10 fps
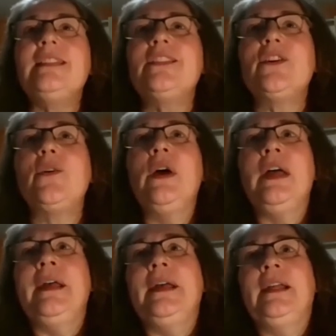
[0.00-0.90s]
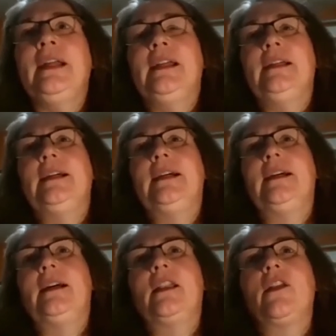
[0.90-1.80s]
And so
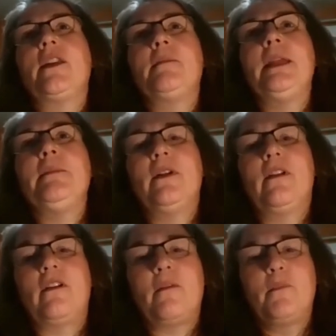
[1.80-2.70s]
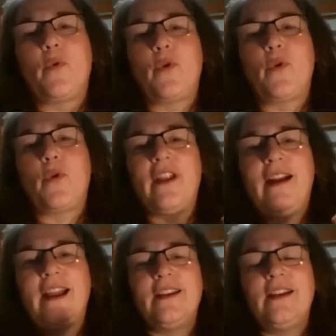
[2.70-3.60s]
a lot of people are
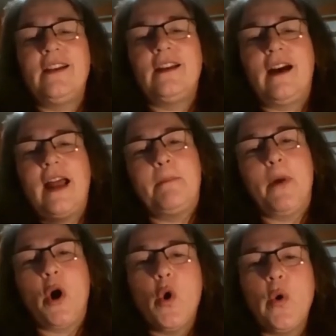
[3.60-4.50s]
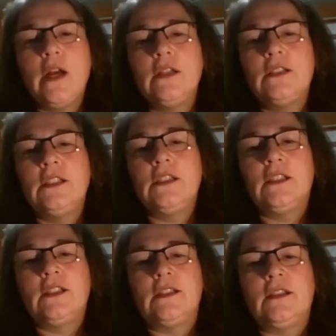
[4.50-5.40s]
borderline
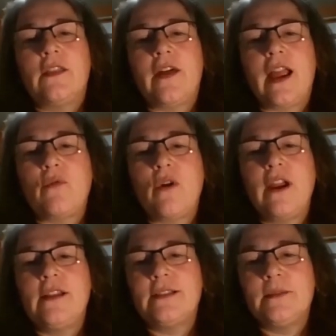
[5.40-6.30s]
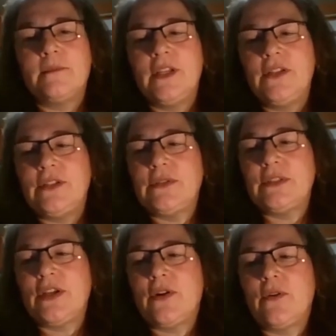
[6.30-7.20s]

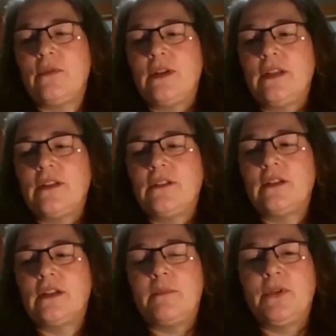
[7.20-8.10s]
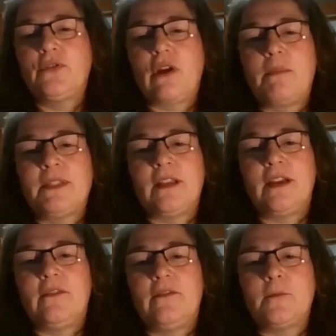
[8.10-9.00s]
hypothyroidism, so a little couple drops
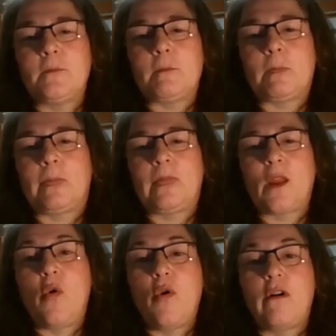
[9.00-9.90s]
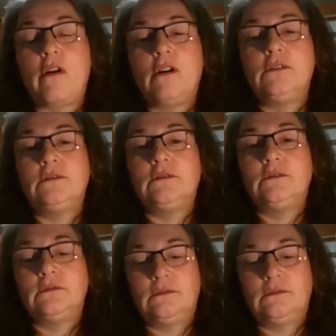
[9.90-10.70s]
of oral